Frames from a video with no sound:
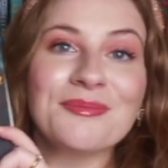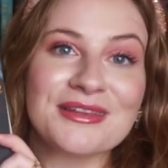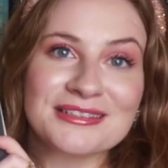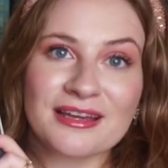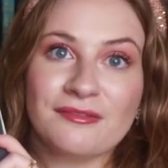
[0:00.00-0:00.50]
up
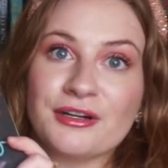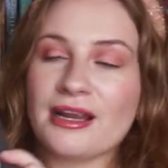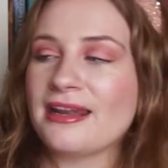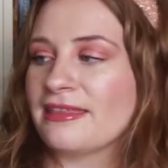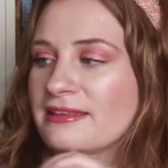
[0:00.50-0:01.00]
this cover
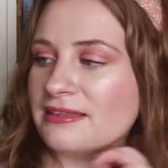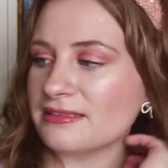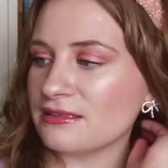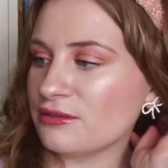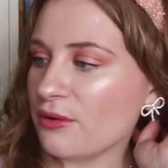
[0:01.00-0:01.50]
and I think
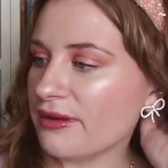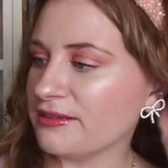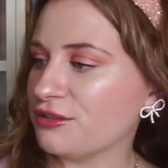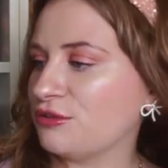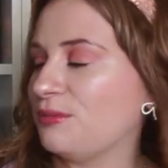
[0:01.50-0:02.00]
this is
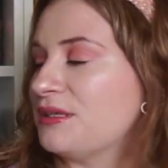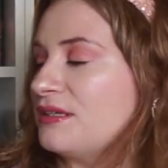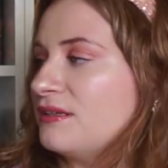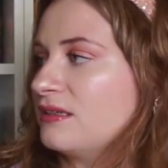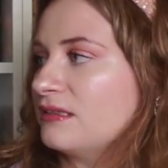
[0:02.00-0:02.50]
going to
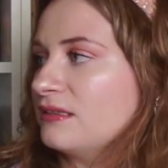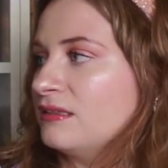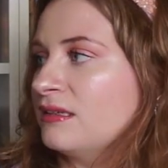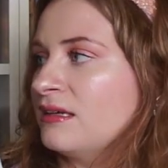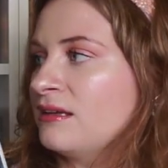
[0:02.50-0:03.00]
be
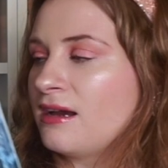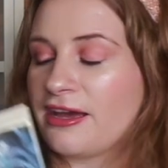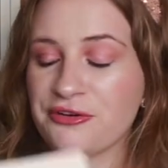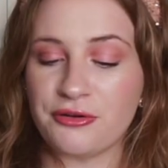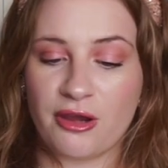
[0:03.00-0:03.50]

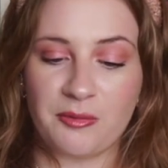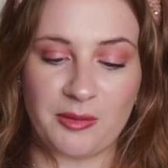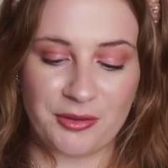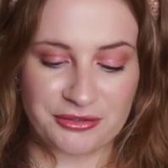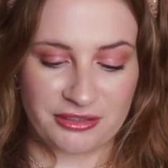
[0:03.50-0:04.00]
I don't know how
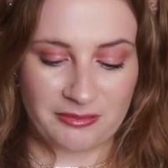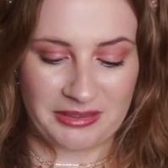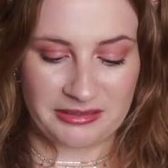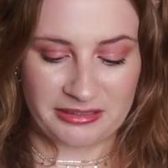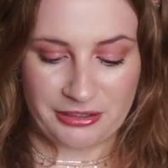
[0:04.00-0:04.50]
many books are going to
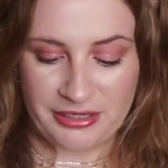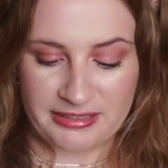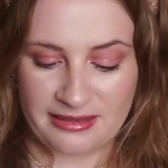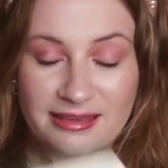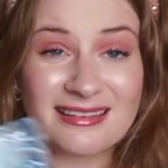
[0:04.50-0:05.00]
be in the
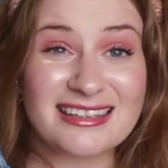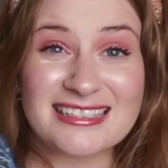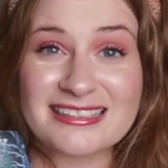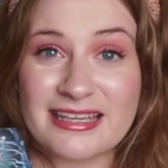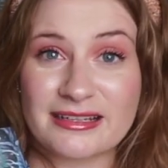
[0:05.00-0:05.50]
series. I think at
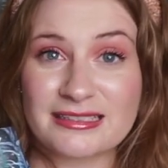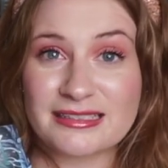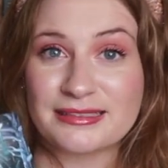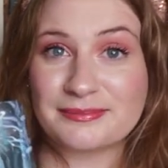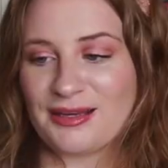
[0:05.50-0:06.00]
least
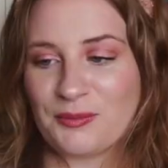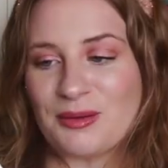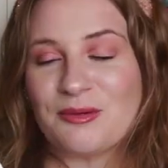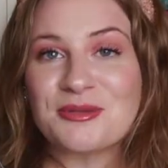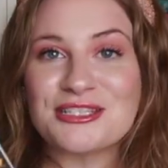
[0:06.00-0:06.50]
six
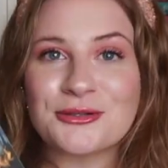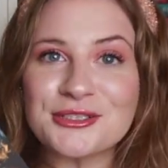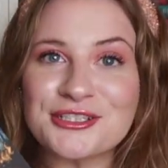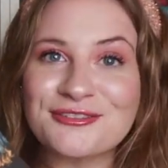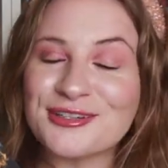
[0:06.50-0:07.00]
we will be
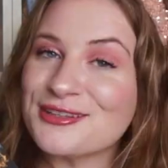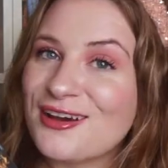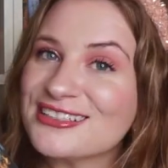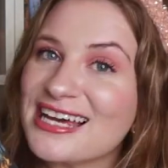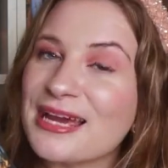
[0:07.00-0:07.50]
tortured for a
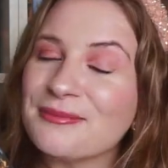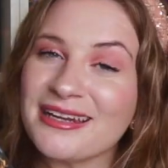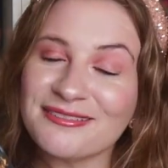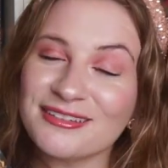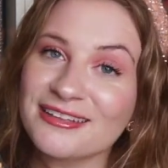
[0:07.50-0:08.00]
long time
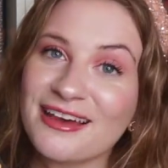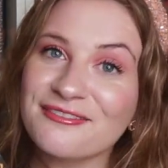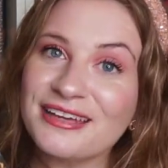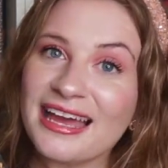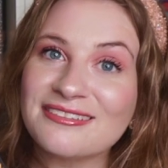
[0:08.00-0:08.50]
and I will
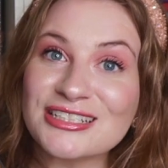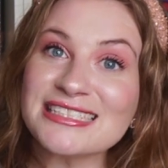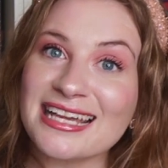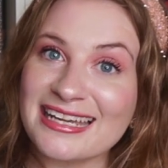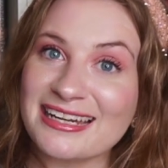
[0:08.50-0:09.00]
love
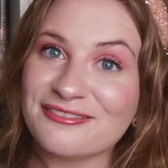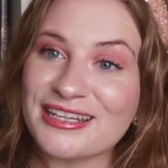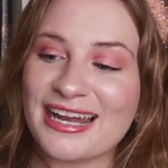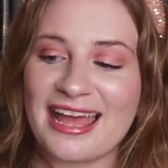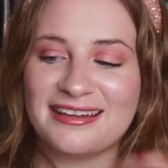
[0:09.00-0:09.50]
every second of
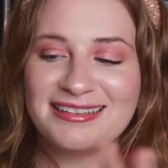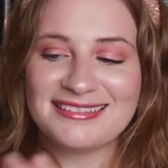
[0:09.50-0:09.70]
it. And